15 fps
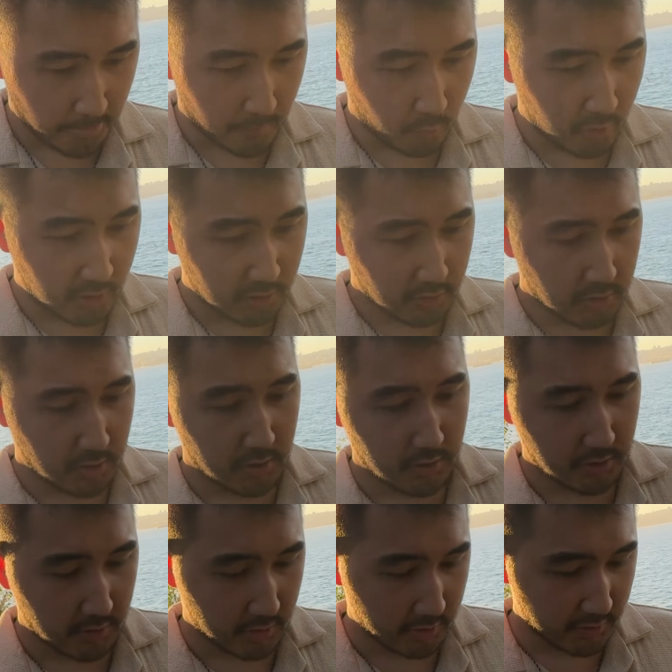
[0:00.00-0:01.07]
Well,
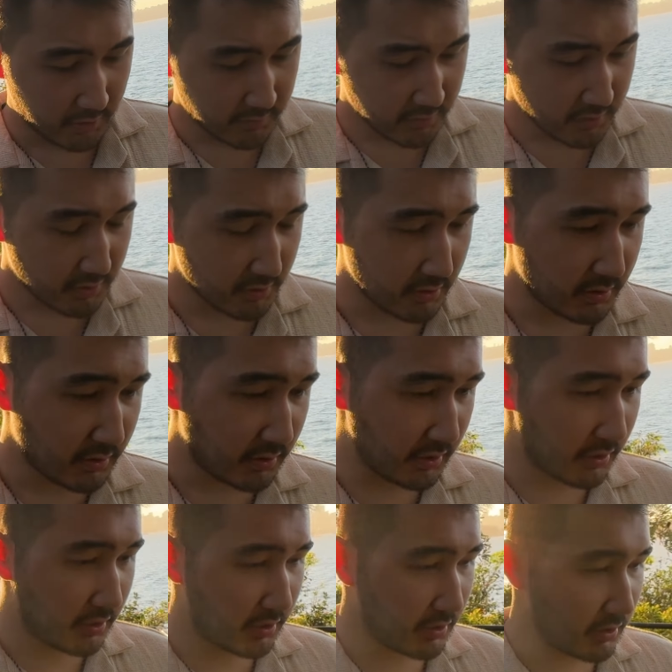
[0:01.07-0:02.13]
another
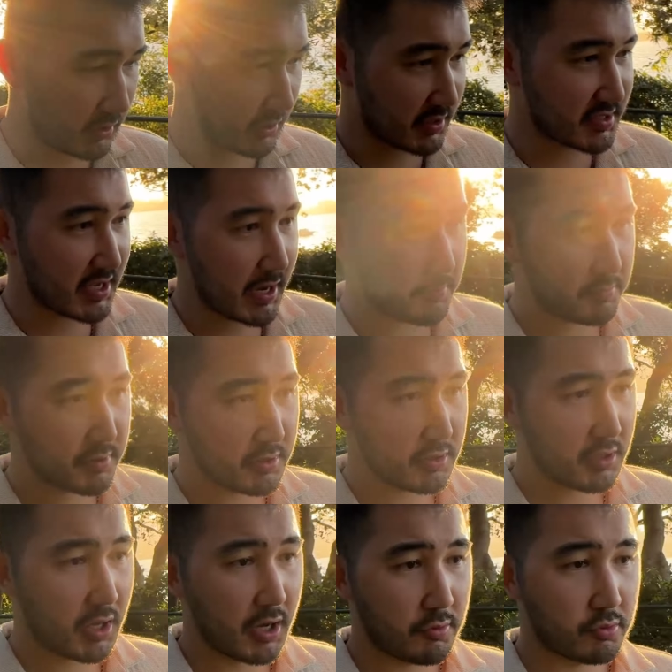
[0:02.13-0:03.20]

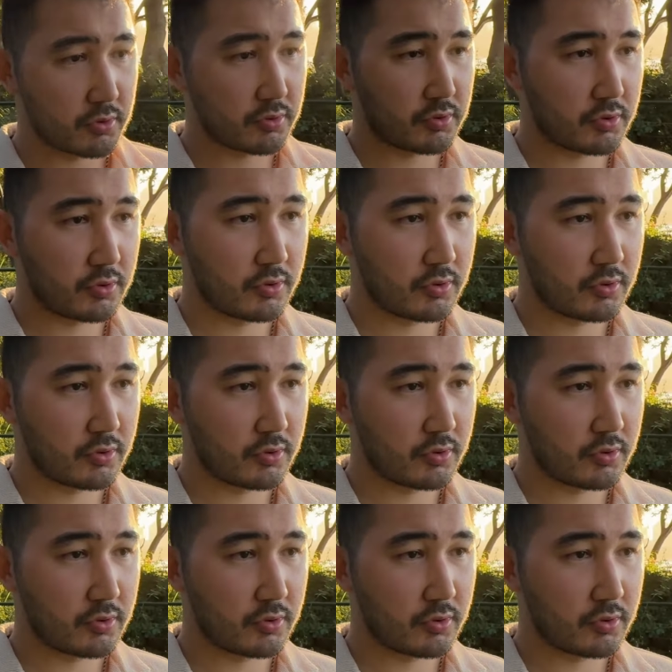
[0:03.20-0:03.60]
example I would